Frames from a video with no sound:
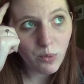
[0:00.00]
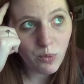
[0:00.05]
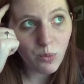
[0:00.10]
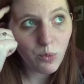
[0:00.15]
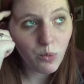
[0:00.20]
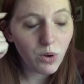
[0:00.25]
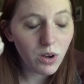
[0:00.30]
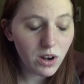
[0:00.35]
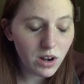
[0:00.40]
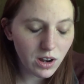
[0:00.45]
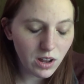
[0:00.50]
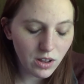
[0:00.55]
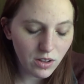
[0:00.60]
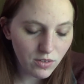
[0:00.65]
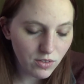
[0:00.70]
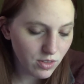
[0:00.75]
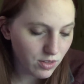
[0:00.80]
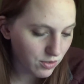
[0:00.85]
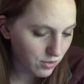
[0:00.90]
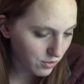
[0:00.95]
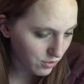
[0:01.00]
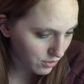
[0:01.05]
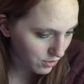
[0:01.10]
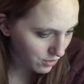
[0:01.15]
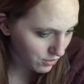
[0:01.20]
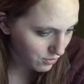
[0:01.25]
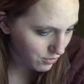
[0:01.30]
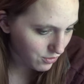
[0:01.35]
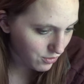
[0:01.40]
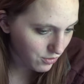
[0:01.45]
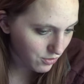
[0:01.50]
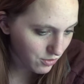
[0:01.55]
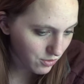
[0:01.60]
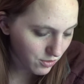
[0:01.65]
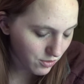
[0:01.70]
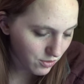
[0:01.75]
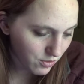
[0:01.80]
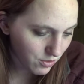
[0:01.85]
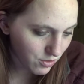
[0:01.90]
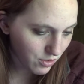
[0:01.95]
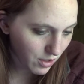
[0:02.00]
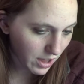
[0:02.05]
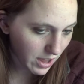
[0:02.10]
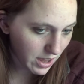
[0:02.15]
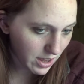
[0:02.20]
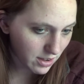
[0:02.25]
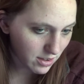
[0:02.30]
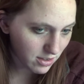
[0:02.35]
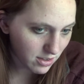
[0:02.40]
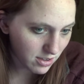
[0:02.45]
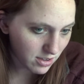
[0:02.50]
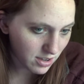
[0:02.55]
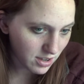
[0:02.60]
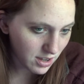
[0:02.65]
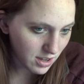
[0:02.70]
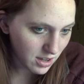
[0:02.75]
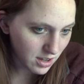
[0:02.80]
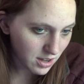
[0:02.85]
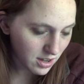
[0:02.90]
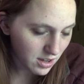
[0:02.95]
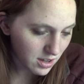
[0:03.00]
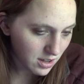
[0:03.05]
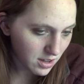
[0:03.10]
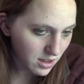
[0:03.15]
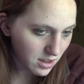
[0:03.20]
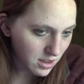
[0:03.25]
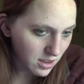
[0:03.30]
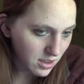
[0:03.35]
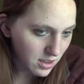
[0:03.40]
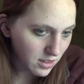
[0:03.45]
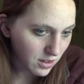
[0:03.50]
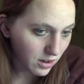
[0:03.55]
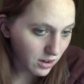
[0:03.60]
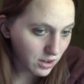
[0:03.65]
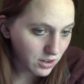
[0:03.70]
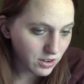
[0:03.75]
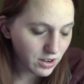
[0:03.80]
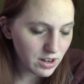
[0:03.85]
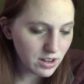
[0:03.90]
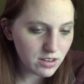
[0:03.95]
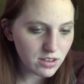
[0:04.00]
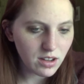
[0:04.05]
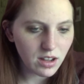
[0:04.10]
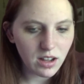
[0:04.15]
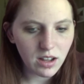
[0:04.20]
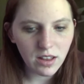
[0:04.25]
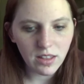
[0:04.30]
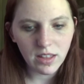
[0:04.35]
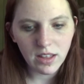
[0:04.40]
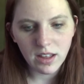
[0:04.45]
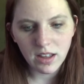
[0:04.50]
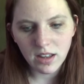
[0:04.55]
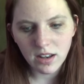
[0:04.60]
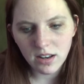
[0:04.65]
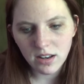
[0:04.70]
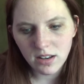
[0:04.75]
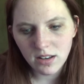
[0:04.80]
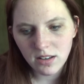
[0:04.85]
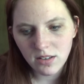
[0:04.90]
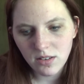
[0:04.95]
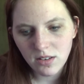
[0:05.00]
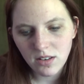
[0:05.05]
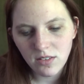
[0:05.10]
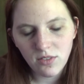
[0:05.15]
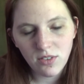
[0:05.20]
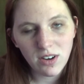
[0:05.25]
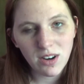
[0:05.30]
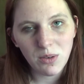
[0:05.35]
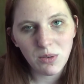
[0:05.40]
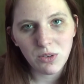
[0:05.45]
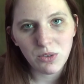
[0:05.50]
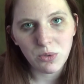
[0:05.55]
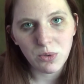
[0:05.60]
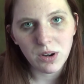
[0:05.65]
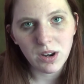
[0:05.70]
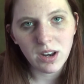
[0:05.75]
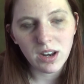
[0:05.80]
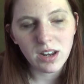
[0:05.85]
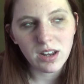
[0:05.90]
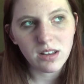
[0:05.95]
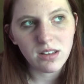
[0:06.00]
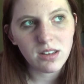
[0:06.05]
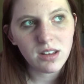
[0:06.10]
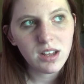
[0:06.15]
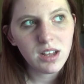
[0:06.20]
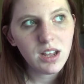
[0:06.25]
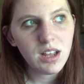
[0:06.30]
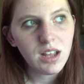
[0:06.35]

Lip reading: one of the veins, the arteries, I forget which one it is,